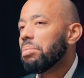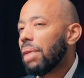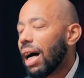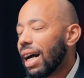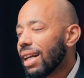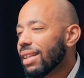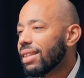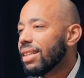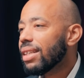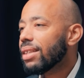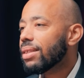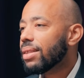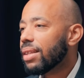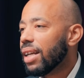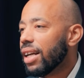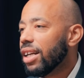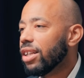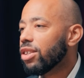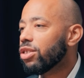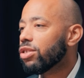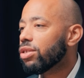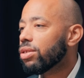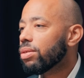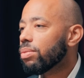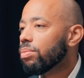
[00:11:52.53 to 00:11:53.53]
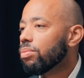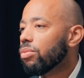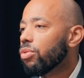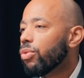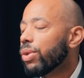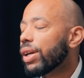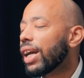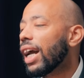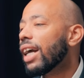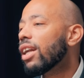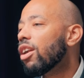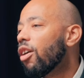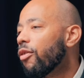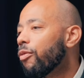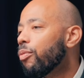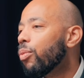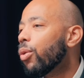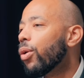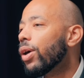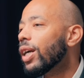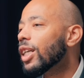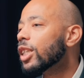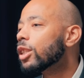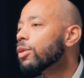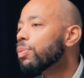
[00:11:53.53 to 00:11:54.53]
at this stage, we're kind of
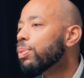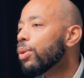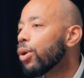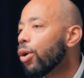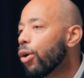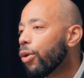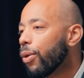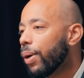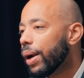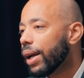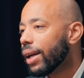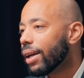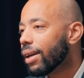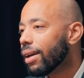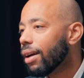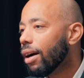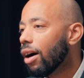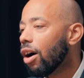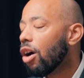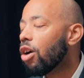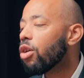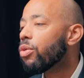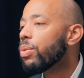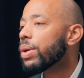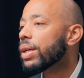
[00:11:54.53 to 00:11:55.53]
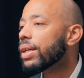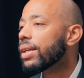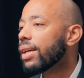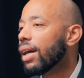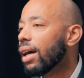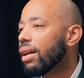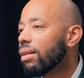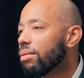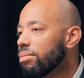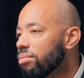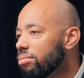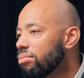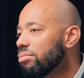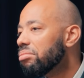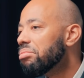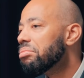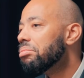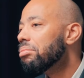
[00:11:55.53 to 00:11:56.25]
more exploring how we can